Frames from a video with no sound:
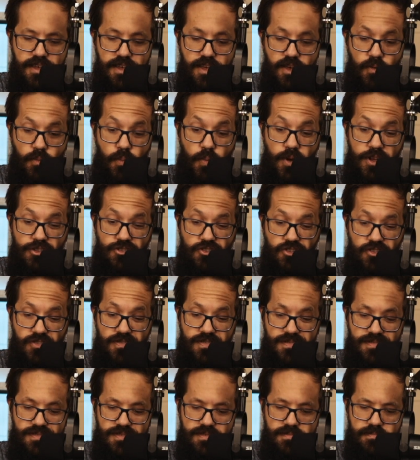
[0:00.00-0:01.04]
which
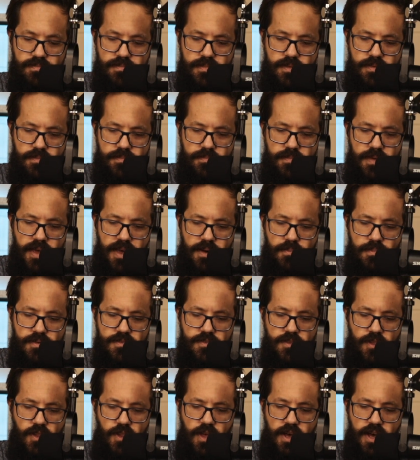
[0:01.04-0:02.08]

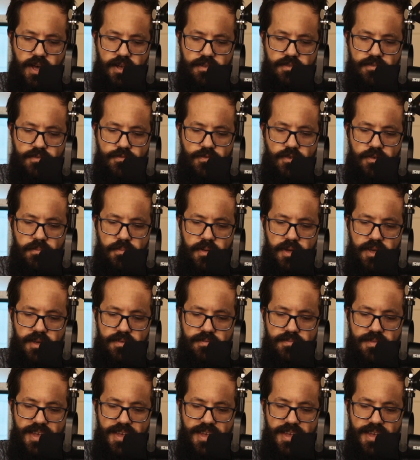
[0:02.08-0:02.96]
happens a lot for me.